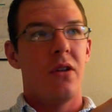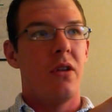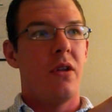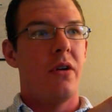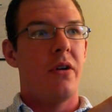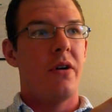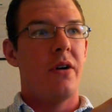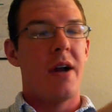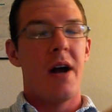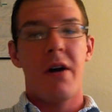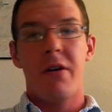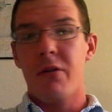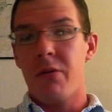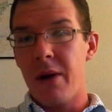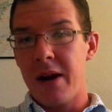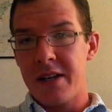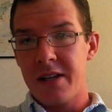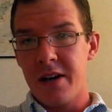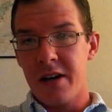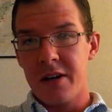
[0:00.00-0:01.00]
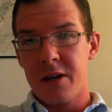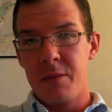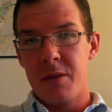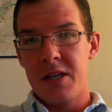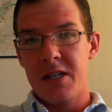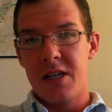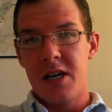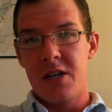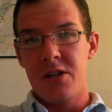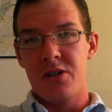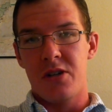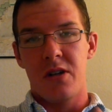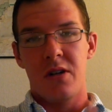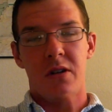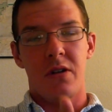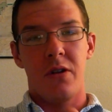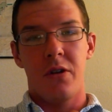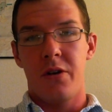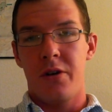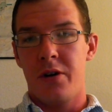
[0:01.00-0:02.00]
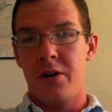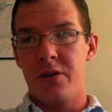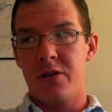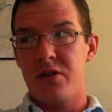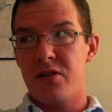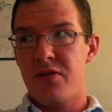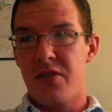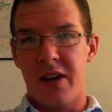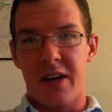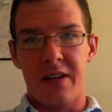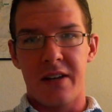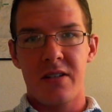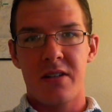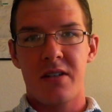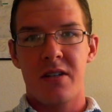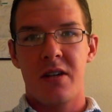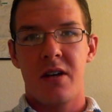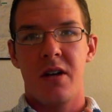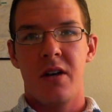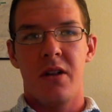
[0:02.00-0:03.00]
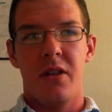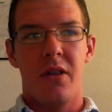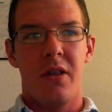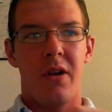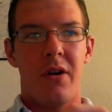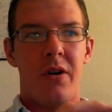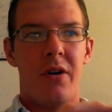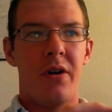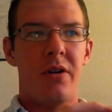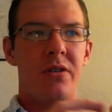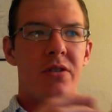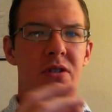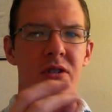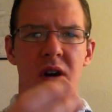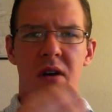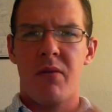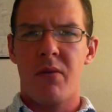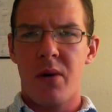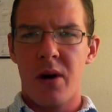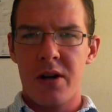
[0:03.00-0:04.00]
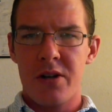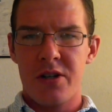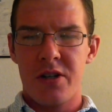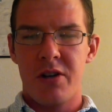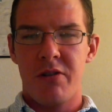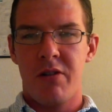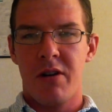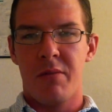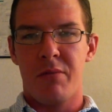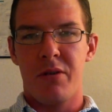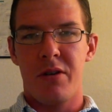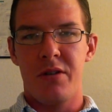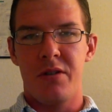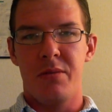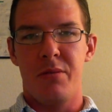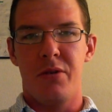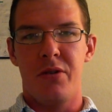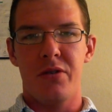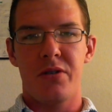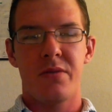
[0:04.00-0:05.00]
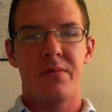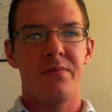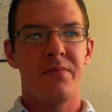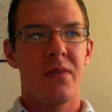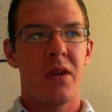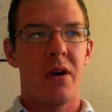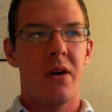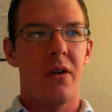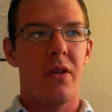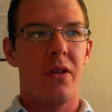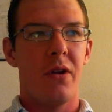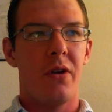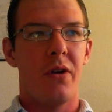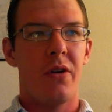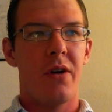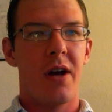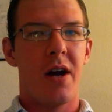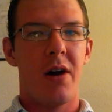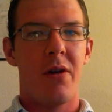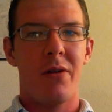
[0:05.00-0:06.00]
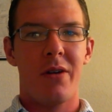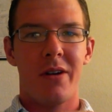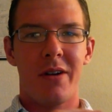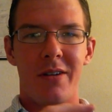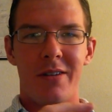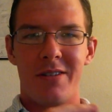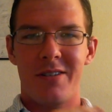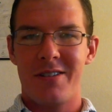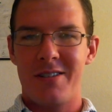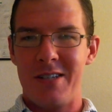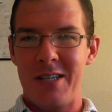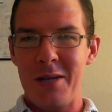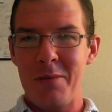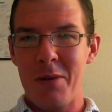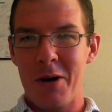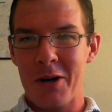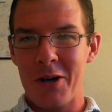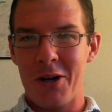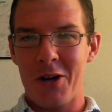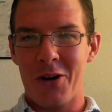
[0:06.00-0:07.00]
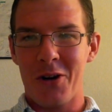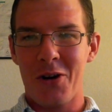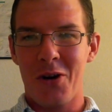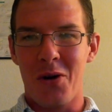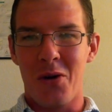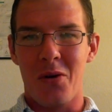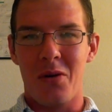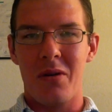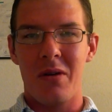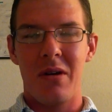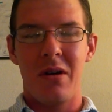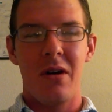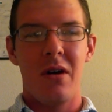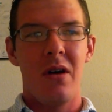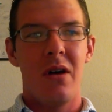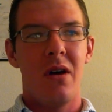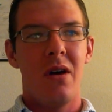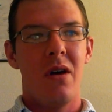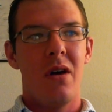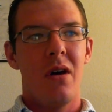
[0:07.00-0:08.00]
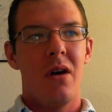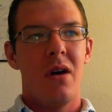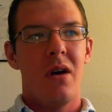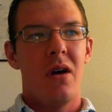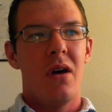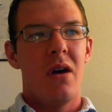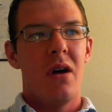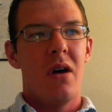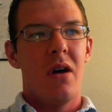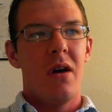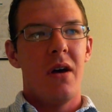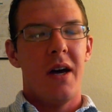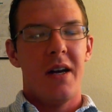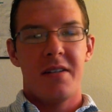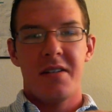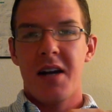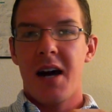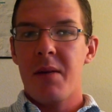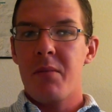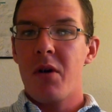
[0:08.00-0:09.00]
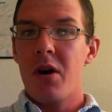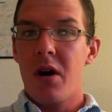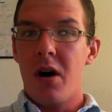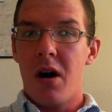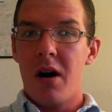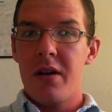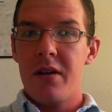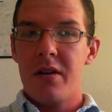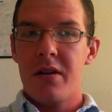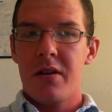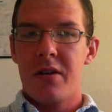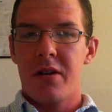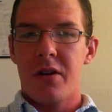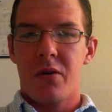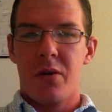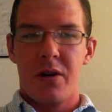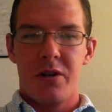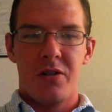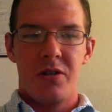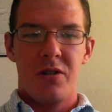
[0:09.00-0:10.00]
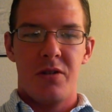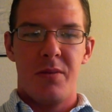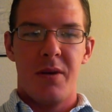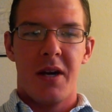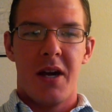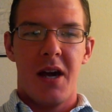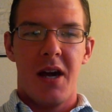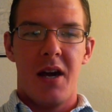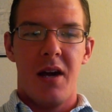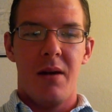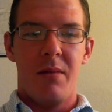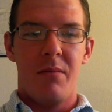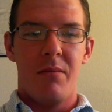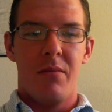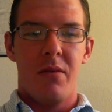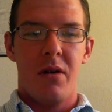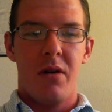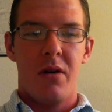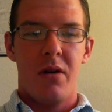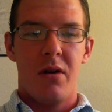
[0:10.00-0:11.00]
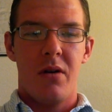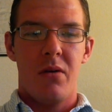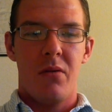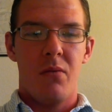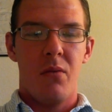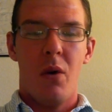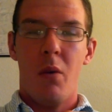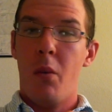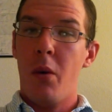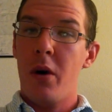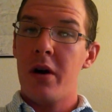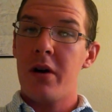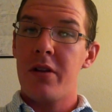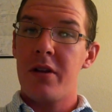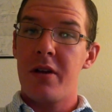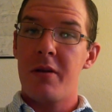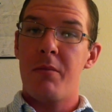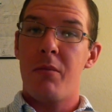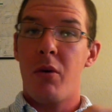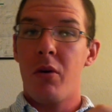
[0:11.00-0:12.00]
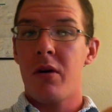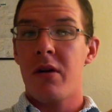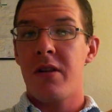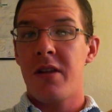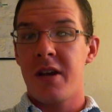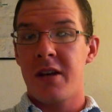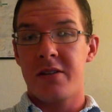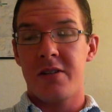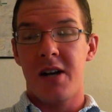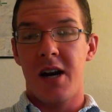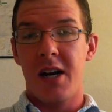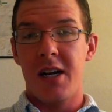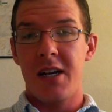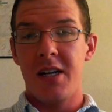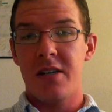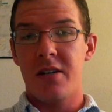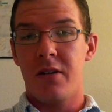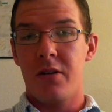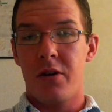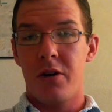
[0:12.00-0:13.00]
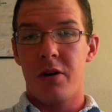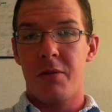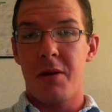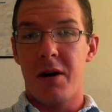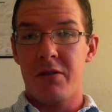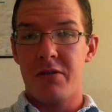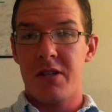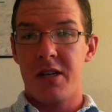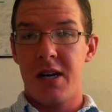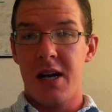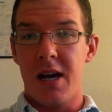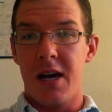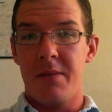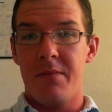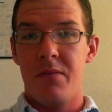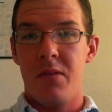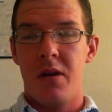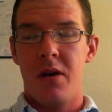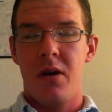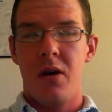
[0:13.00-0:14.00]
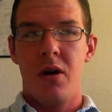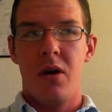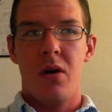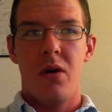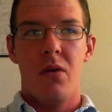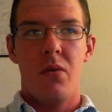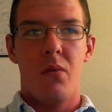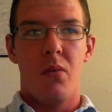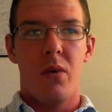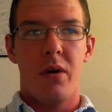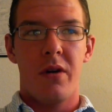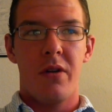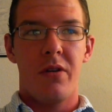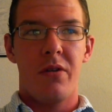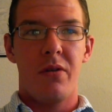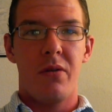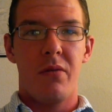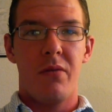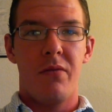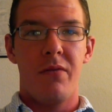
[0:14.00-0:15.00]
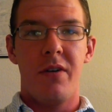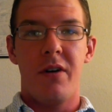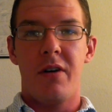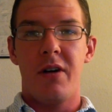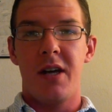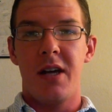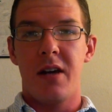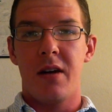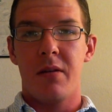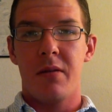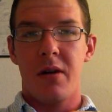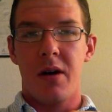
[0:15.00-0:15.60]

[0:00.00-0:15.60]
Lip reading: learn how to write documentation, learn Sphinx, learn software engineering principles, learn how to debug your code. As time went on, the questions became, well, what are the important things that I need to learn about today? What are the very